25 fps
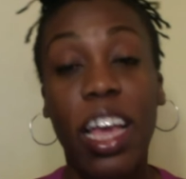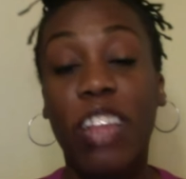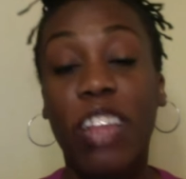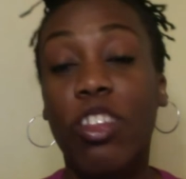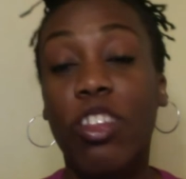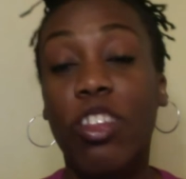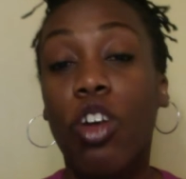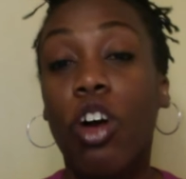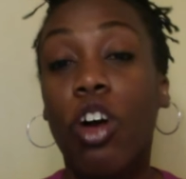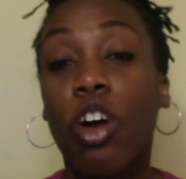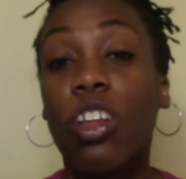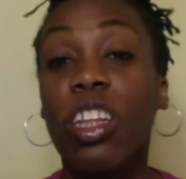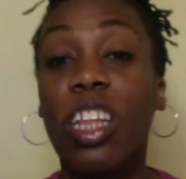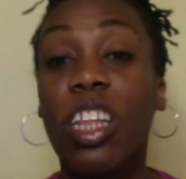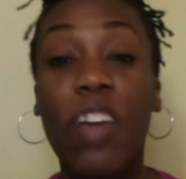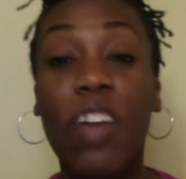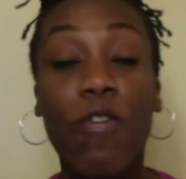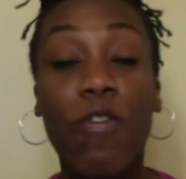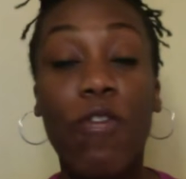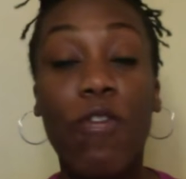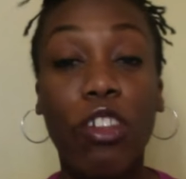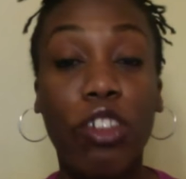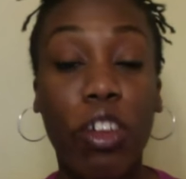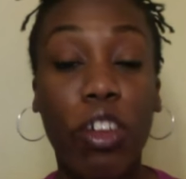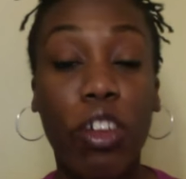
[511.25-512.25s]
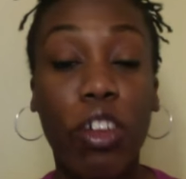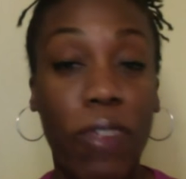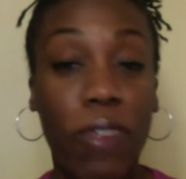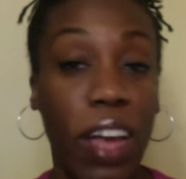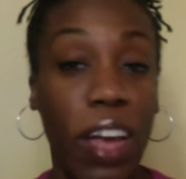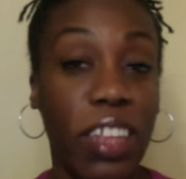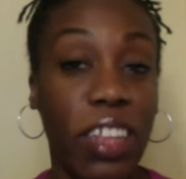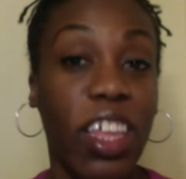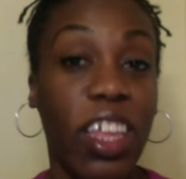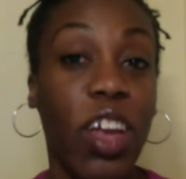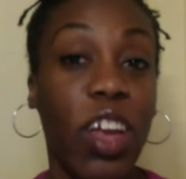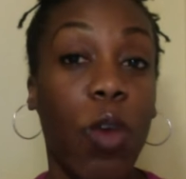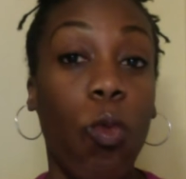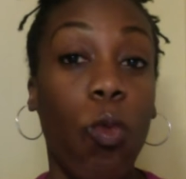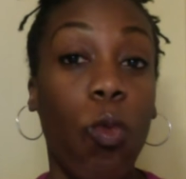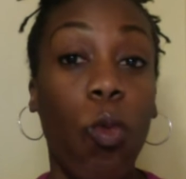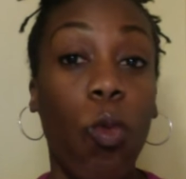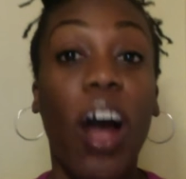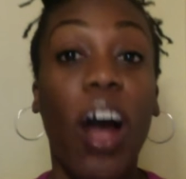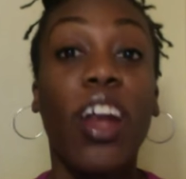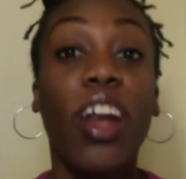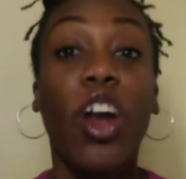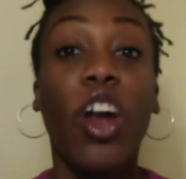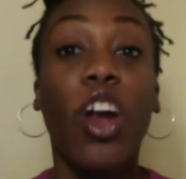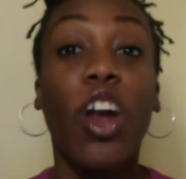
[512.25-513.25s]
It's called Live Richer Investing
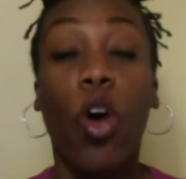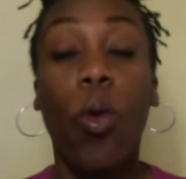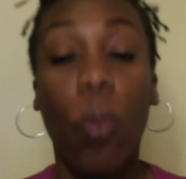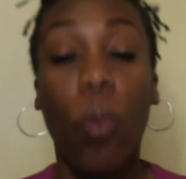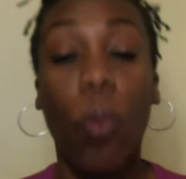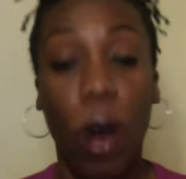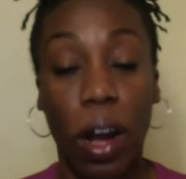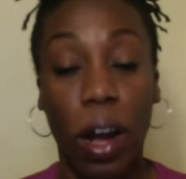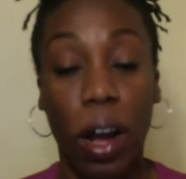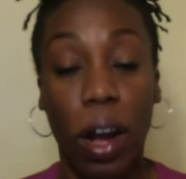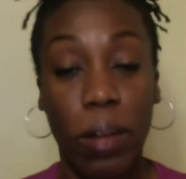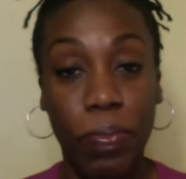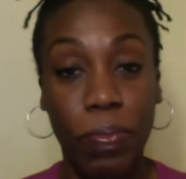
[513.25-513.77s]
101.